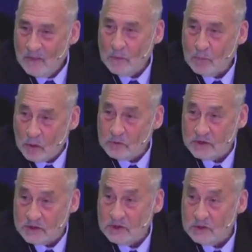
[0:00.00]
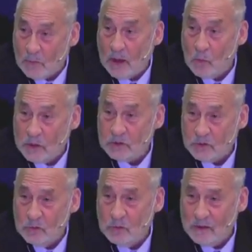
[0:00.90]
the processes by which
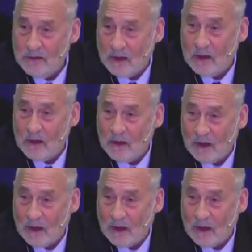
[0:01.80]
you uh,